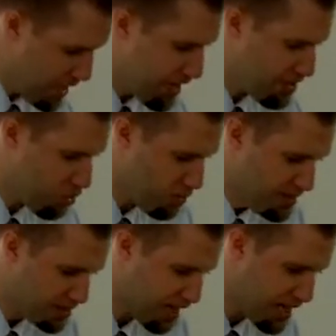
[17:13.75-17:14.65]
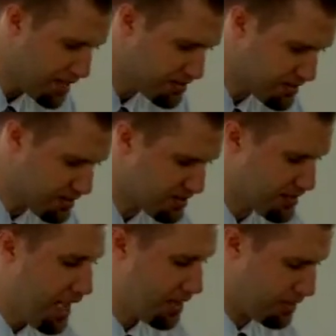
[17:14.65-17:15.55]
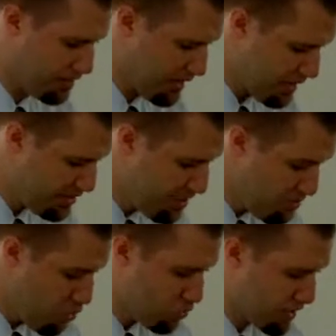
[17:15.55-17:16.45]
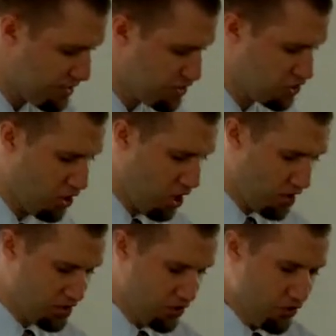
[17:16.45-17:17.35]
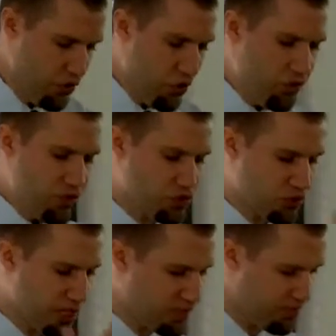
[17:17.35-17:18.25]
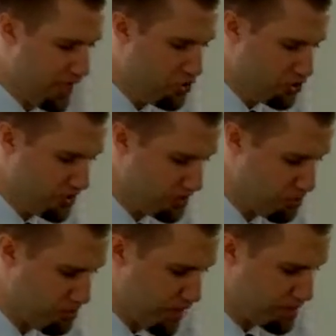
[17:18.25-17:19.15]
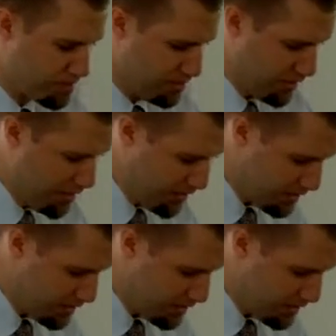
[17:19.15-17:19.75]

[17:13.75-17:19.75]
and there will be signs in the sun, and in the moon, and the stars, and on the earth distress of nations and perplexity,